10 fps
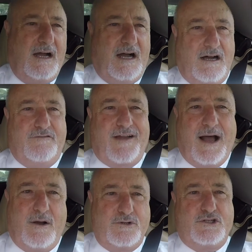of
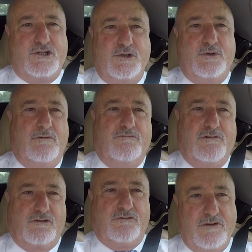how to
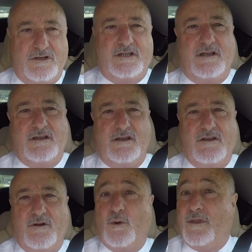recruit
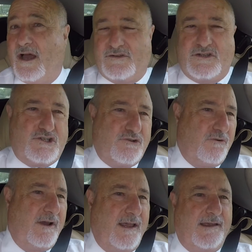without
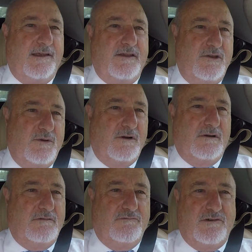destroying
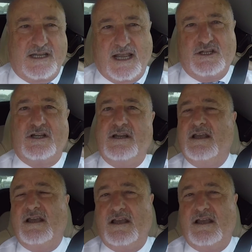your retention.